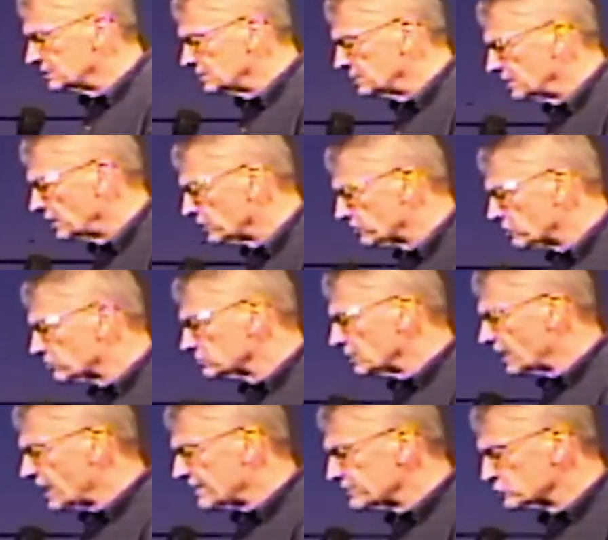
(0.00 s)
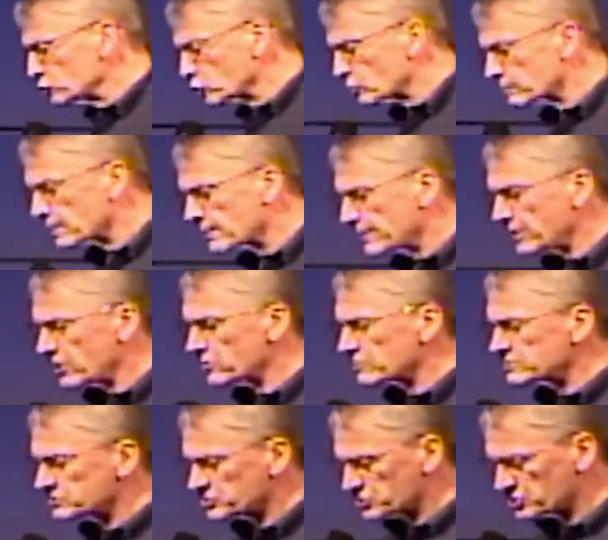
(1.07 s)
in our lives, Lord. Prepare
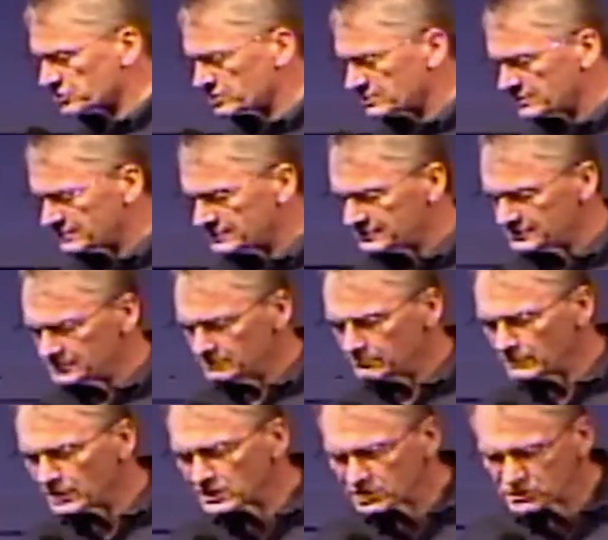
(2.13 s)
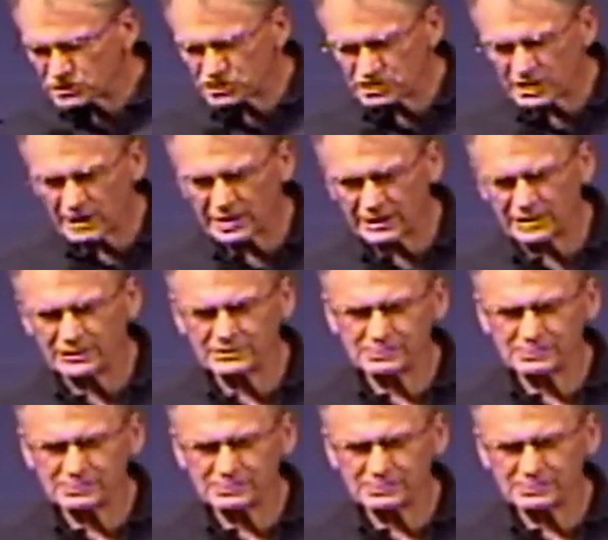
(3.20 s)
us, make us steady.